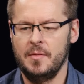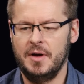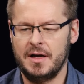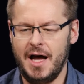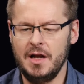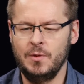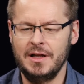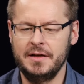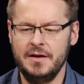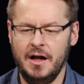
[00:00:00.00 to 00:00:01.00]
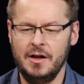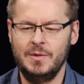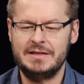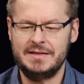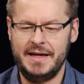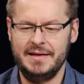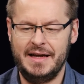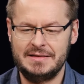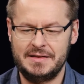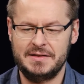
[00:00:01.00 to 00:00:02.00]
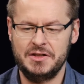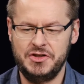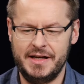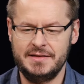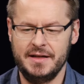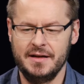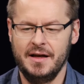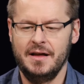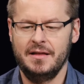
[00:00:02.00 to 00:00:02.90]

But God will annul what Satan has suggested.